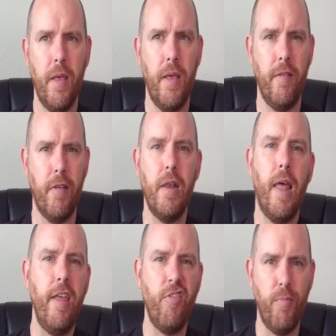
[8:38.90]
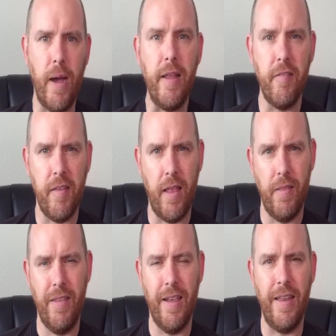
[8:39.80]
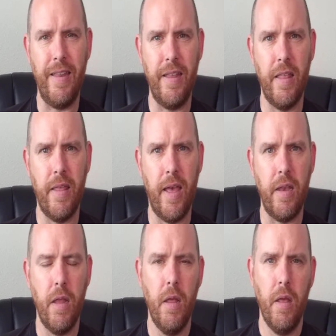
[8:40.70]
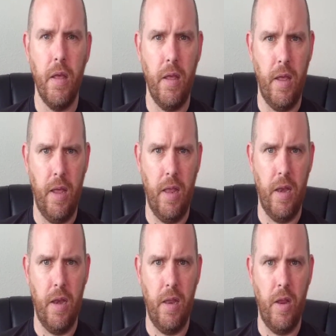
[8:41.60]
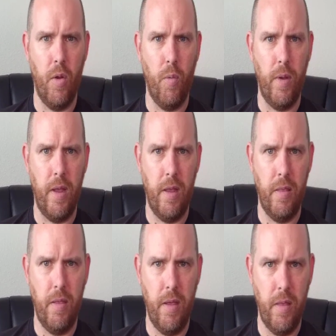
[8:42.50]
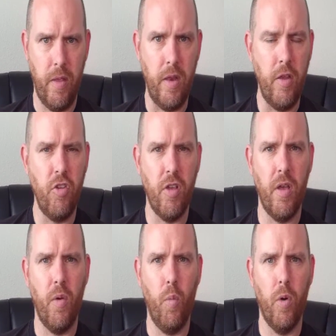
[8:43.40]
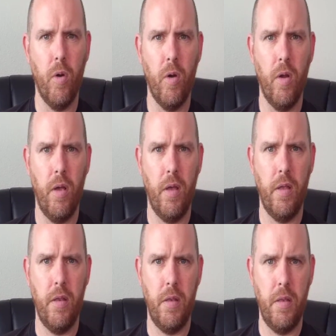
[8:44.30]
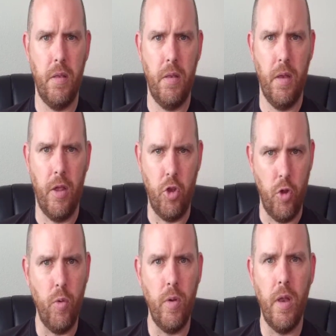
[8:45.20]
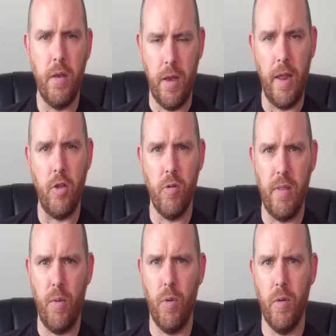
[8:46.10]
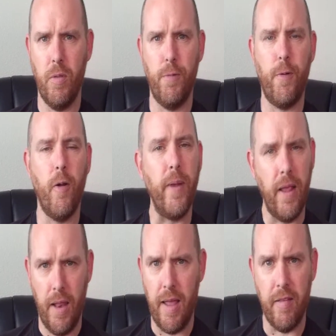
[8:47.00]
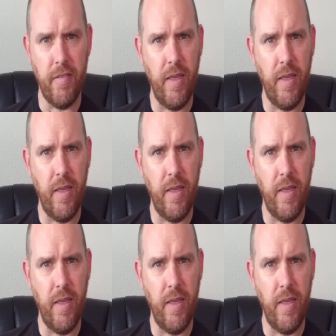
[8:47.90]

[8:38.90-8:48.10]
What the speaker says: It's a life mindset. The idea that the ninja were attuned to nature. They were the farming class.